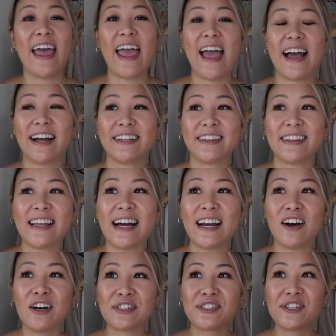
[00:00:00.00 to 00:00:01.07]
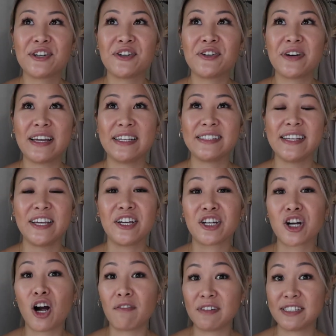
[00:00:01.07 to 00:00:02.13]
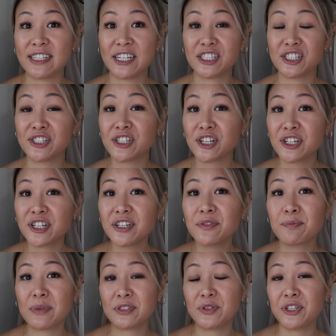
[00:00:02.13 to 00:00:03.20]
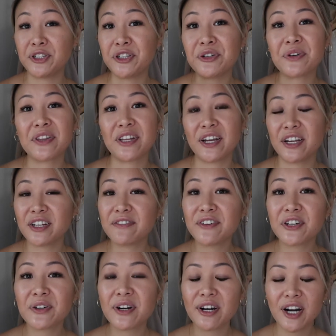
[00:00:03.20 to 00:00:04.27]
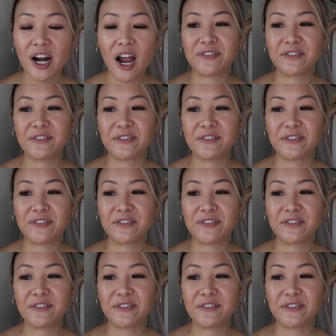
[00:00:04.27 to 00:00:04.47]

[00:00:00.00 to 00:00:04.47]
and that also is a good conversation starter between you and the interviewer.